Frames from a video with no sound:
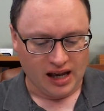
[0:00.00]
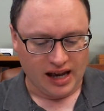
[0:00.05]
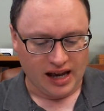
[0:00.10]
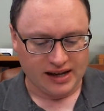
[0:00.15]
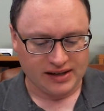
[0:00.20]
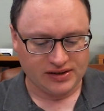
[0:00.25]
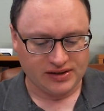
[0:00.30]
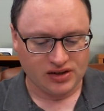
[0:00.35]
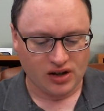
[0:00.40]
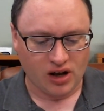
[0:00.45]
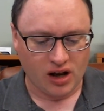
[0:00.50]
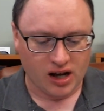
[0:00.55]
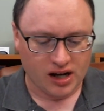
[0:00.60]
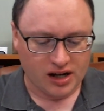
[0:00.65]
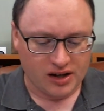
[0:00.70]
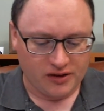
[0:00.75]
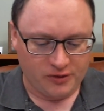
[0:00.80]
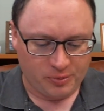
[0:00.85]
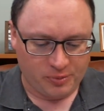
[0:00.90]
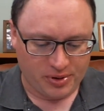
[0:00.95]
A
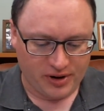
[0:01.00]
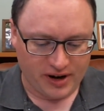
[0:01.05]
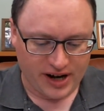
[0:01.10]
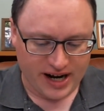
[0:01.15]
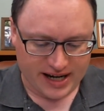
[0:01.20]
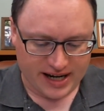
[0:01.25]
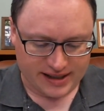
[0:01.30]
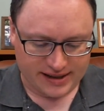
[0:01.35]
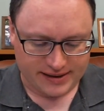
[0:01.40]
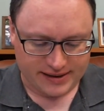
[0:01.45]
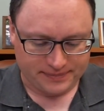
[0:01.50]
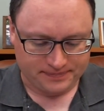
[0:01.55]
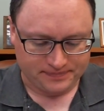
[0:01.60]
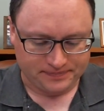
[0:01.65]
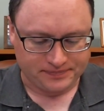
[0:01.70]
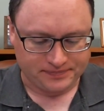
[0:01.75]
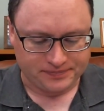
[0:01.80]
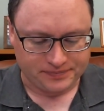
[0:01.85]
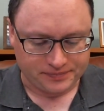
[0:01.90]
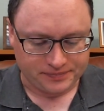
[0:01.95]
song of praise
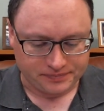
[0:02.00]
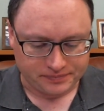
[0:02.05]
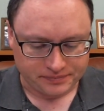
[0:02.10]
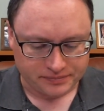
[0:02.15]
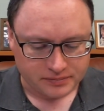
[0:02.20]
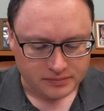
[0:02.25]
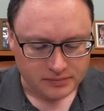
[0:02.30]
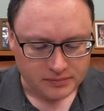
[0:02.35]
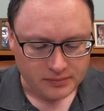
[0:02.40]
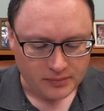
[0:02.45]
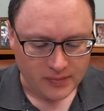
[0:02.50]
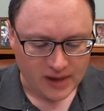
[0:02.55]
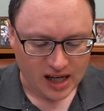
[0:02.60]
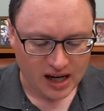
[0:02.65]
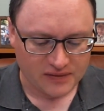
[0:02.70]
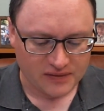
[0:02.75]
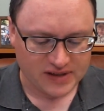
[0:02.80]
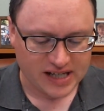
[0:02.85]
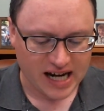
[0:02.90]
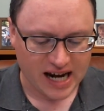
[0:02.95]

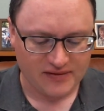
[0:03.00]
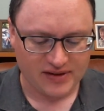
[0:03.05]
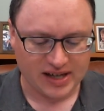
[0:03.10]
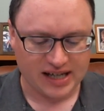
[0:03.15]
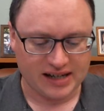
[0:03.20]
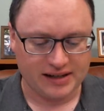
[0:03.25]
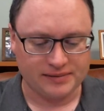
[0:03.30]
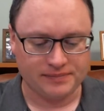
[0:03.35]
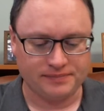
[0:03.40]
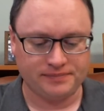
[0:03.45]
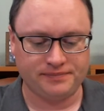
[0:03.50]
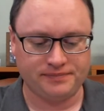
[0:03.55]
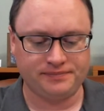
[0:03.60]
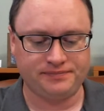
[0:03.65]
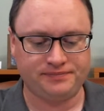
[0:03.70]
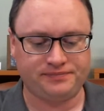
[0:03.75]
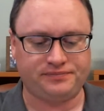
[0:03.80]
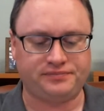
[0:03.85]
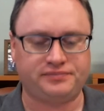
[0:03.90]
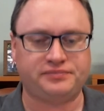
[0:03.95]
of David.
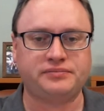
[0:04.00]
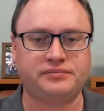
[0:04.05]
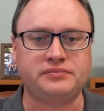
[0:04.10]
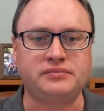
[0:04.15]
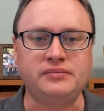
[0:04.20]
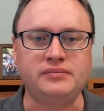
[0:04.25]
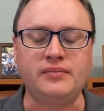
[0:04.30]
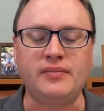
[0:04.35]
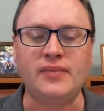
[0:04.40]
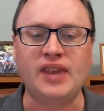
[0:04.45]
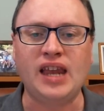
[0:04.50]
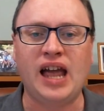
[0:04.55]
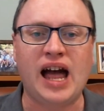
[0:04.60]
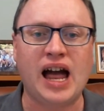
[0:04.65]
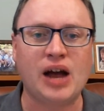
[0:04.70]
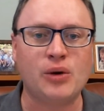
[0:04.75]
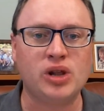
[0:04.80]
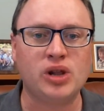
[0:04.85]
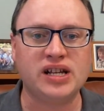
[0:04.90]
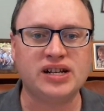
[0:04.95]

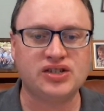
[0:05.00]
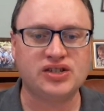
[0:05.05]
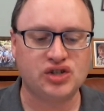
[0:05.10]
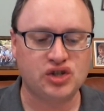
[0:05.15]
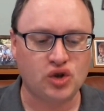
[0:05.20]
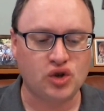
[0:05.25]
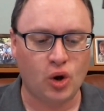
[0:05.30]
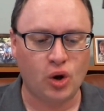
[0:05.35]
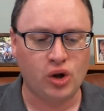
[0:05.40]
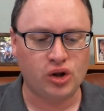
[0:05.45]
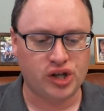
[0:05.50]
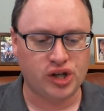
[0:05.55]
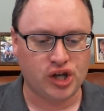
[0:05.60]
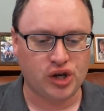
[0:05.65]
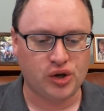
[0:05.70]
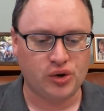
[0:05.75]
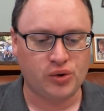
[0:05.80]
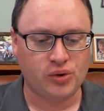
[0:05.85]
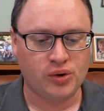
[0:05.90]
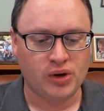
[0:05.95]
I will extol
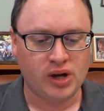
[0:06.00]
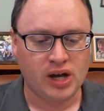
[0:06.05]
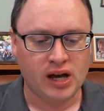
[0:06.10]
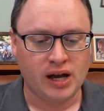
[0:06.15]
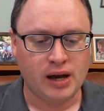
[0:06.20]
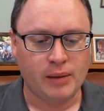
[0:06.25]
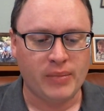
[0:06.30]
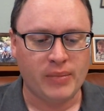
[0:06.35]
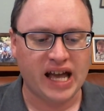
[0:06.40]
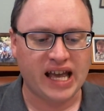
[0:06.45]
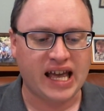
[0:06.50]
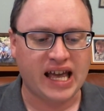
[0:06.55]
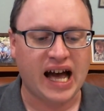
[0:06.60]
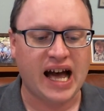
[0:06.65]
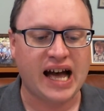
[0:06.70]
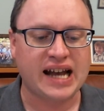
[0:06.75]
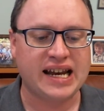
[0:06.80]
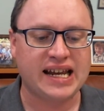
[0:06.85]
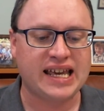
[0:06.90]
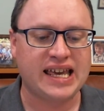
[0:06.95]
you, my
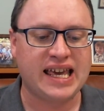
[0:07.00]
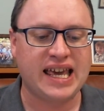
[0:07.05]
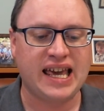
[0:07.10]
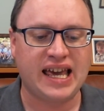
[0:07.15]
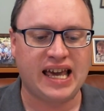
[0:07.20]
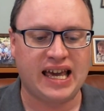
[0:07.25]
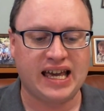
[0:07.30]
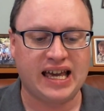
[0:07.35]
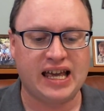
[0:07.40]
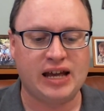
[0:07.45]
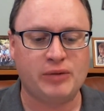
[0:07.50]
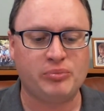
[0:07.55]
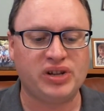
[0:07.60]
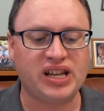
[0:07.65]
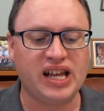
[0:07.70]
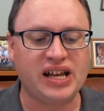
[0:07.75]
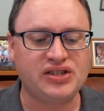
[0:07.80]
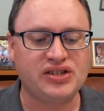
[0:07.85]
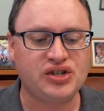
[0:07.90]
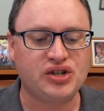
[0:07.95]
God and King, and
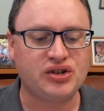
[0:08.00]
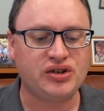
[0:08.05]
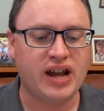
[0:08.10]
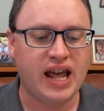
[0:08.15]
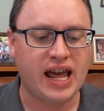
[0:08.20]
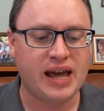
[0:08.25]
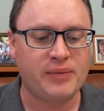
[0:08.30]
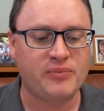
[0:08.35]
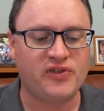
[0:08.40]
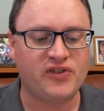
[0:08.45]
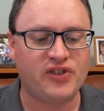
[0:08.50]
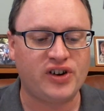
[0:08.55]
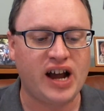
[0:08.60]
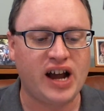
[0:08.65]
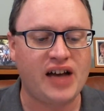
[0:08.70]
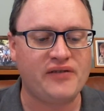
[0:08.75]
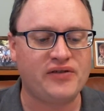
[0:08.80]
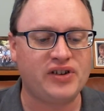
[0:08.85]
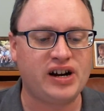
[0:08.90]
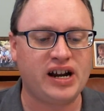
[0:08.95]
bless your name
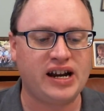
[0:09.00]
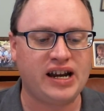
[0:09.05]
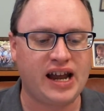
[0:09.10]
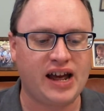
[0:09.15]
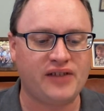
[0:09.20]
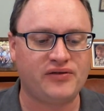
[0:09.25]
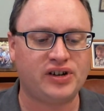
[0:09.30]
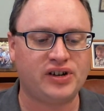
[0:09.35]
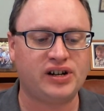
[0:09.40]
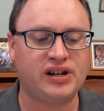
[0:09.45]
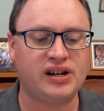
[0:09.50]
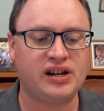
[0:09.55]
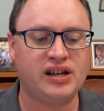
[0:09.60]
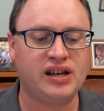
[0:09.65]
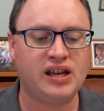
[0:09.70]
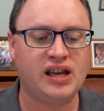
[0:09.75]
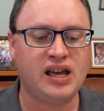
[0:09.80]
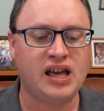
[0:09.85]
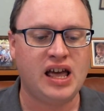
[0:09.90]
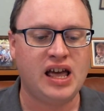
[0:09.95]
forever and ever.
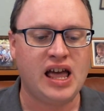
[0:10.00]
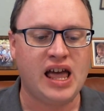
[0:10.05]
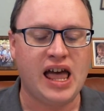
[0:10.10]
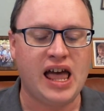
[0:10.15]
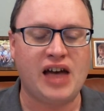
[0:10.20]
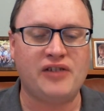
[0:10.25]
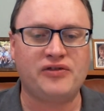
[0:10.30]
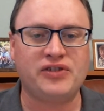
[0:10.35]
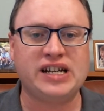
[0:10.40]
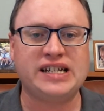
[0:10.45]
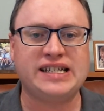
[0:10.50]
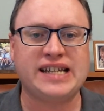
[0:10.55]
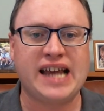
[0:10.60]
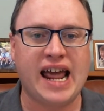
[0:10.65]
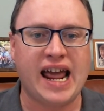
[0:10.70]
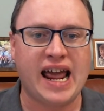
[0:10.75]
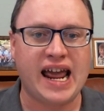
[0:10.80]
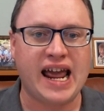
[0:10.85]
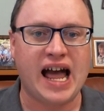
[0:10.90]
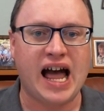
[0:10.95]
Every
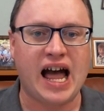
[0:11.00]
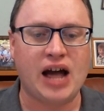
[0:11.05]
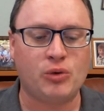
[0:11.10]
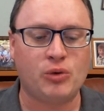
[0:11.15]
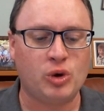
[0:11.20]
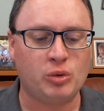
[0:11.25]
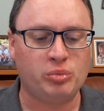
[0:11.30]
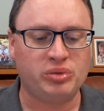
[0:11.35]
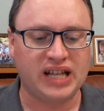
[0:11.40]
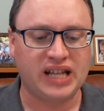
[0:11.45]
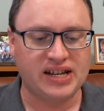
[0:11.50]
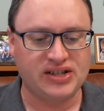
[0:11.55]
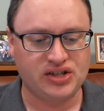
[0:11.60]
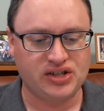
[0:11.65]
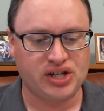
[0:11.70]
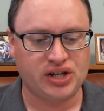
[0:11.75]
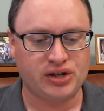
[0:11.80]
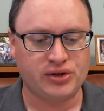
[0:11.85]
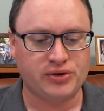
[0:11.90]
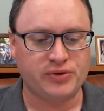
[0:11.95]
day I will
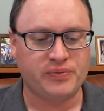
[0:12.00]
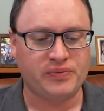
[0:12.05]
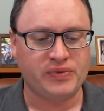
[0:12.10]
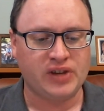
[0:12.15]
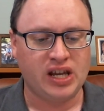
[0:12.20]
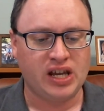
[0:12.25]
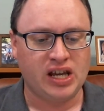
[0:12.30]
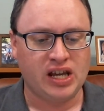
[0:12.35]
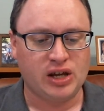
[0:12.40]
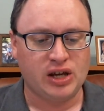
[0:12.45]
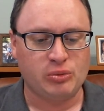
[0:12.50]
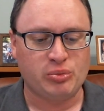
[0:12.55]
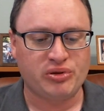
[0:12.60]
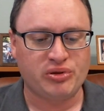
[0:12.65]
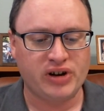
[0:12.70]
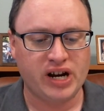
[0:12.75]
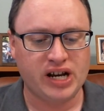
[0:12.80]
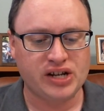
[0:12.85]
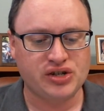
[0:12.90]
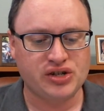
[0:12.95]
bless you
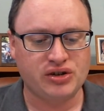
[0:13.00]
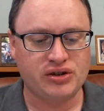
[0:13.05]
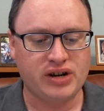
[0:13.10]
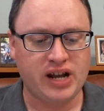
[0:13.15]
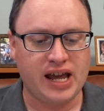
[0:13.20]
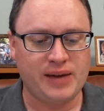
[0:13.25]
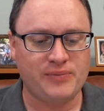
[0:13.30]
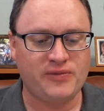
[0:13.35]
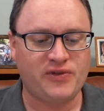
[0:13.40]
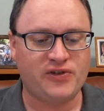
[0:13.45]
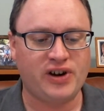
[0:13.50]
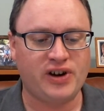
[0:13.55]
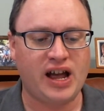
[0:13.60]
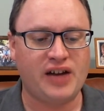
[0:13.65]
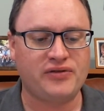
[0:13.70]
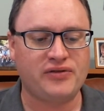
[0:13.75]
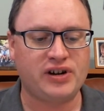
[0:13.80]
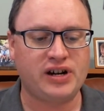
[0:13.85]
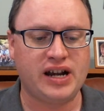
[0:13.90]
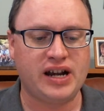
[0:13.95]
Praise your name
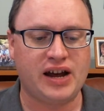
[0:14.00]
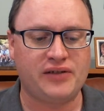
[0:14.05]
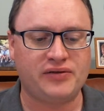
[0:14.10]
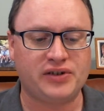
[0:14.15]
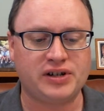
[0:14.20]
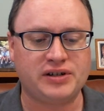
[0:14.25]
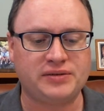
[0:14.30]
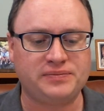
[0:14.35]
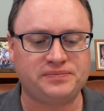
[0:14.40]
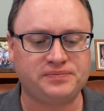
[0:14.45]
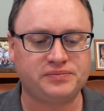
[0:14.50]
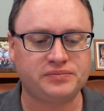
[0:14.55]
forever and ever.